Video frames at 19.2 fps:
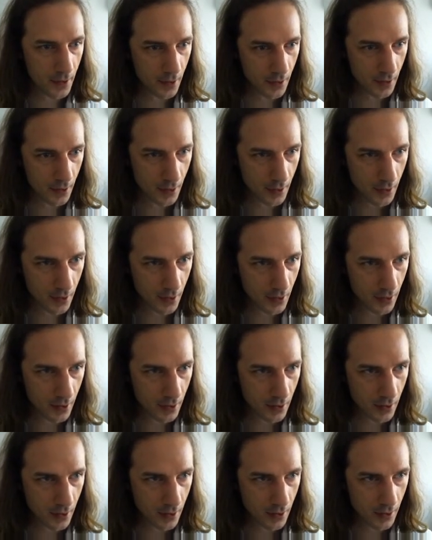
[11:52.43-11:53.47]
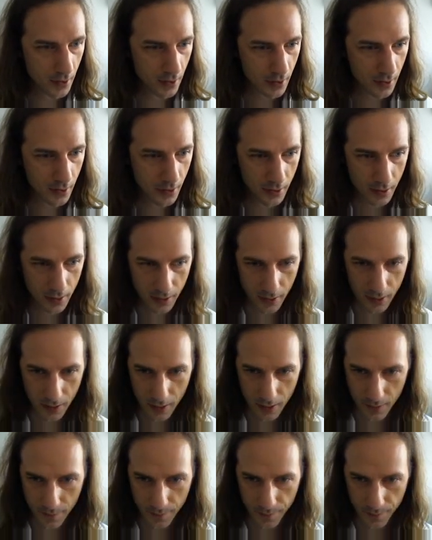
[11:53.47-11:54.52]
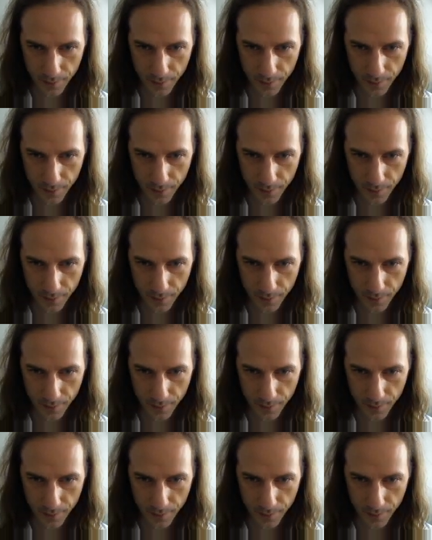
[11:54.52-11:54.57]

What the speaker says: Nobody speaks.